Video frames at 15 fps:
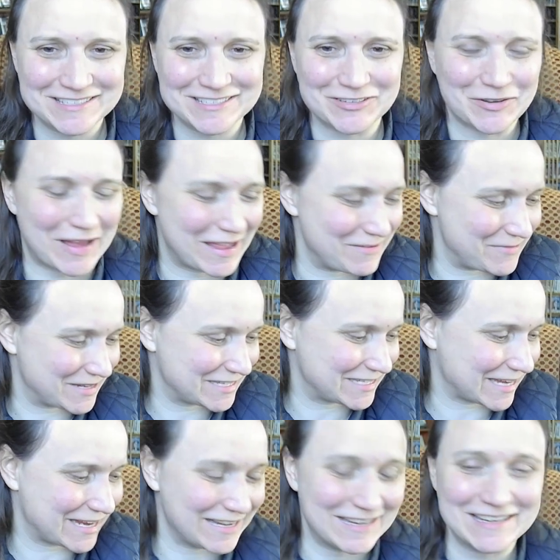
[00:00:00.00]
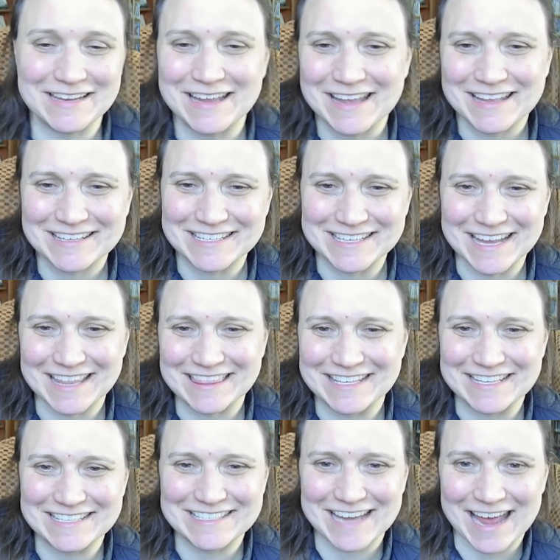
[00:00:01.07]
so I'm excited to get
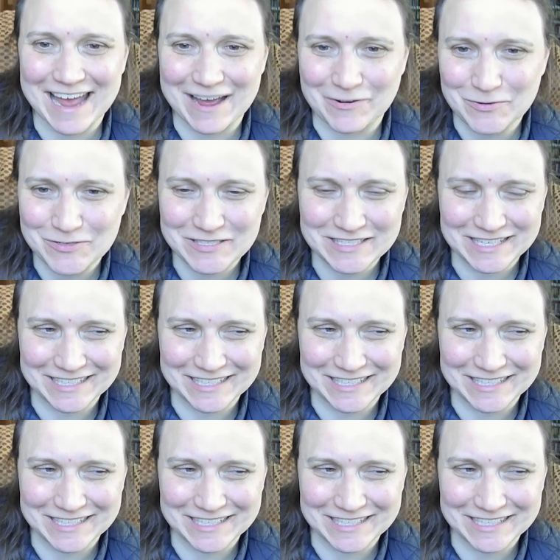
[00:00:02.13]
these out.